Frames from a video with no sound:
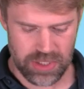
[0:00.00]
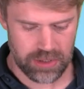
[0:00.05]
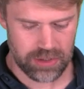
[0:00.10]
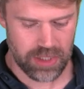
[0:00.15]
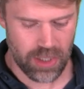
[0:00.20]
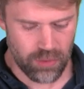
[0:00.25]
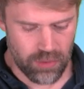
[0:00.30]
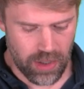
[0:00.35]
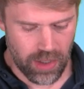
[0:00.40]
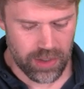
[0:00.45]
They
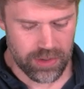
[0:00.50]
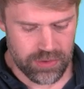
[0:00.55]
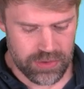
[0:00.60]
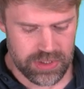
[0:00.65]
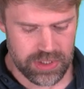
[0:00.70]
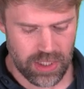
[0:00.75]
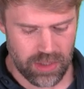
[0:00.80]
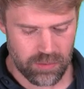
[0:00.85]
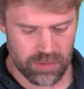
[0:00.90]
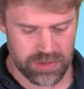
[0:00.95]
don't
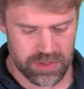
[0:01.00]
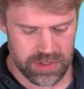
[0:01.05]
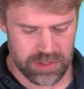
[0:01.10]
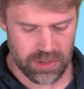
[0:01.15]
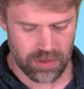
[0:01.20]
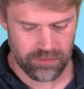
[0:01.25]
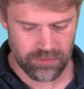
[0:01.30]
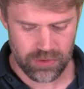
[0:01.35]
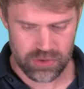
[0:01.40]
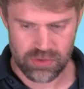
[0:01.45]
understand what these
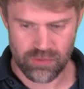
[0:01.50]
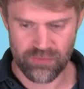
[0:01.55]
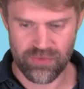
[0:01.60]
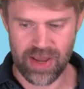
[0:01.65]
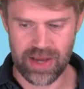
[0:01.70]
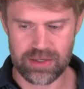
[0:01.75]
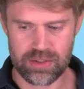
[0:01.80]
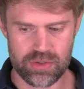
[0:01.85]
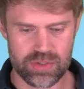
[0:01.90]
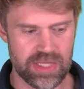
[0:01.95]
conversion
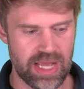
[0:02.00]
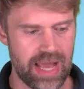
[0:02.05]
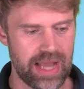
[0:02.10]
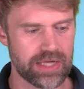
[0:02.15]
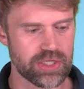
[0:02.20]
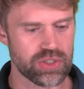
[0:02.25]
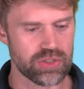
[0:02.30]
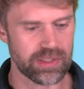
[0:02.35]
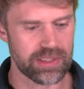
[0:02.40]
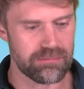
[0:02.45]
factors
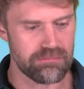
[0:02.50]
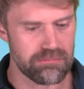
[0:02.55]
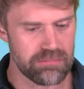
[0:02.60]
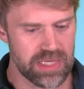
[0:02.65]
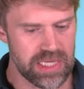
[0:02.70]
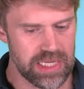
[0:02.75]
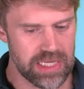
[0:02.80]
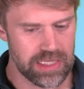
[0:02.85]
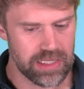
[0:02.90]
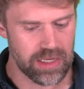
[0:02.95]
actually
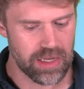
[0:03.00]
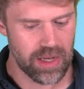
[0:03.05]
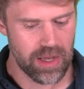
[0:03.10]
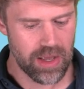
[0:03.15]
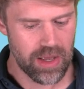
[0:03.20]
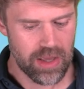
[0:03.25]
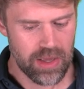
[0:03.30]
mean.